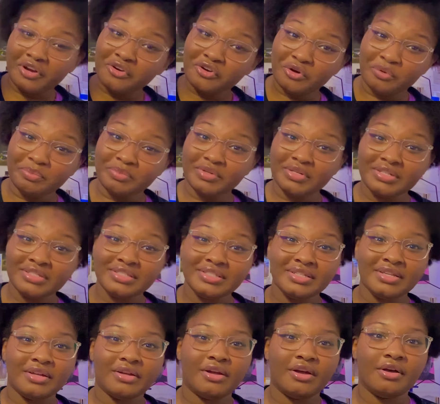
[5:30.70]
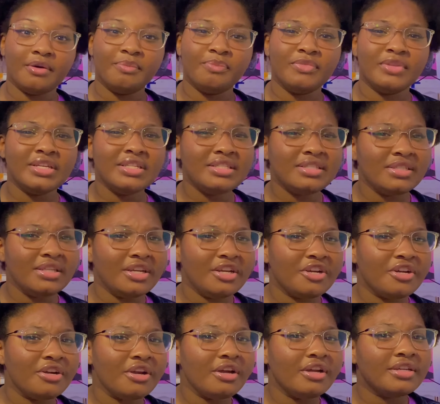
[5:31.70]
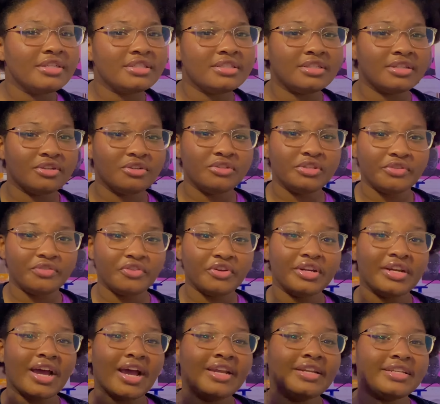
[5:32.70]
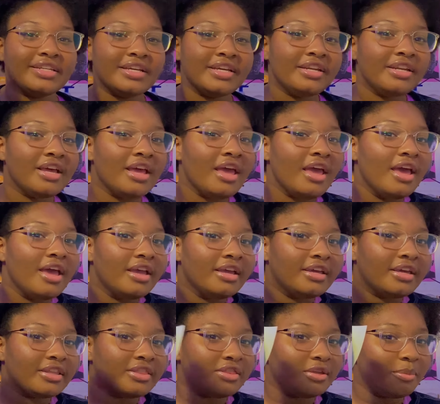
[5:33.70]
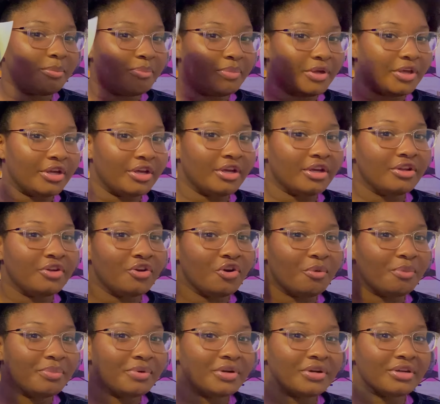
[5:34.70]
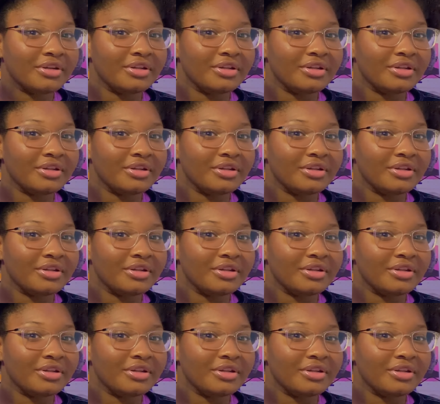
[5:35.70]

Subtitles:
notebooks. This year is a little different. I did get the big notebook